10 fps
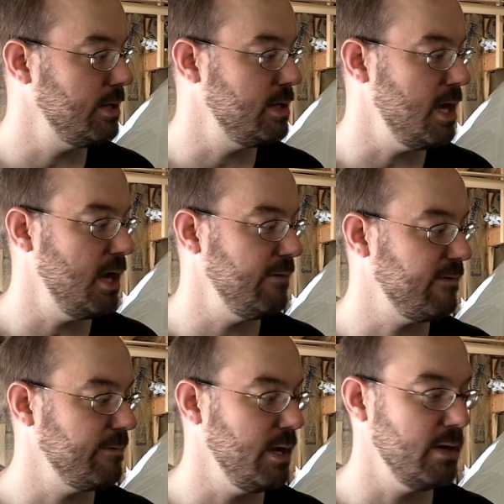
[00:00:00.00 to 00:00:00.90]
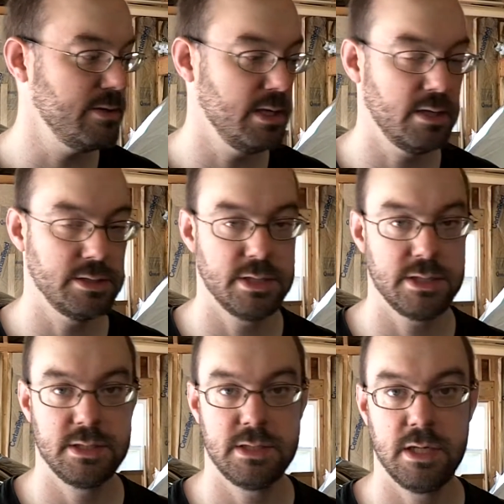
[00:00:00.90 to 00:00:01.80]
then from there I'll
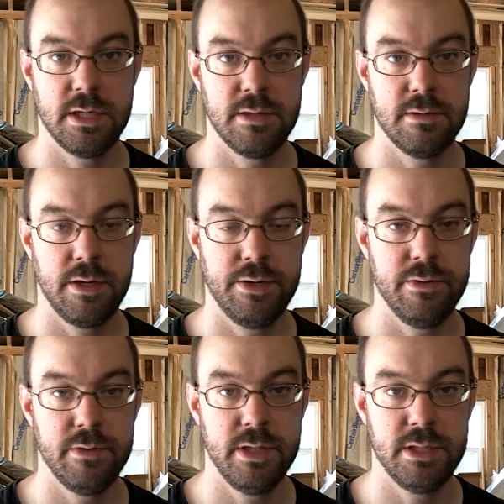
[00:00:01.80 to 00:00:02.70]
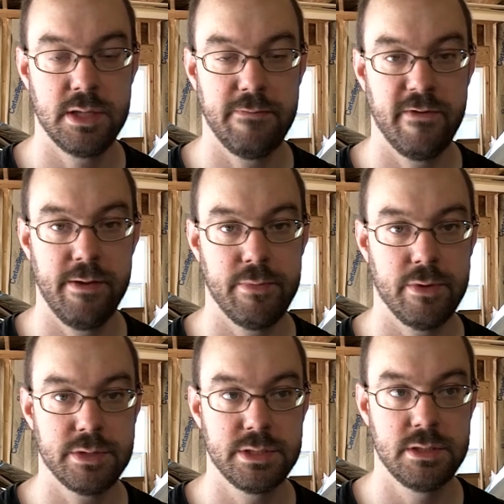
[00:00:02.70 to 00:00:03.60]
just undo the subframe
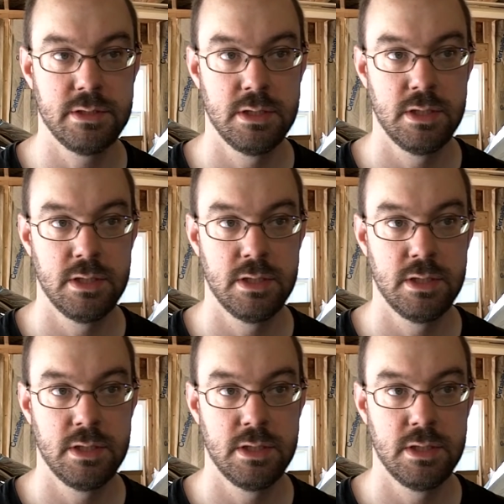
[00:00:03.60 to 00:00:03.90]
bolts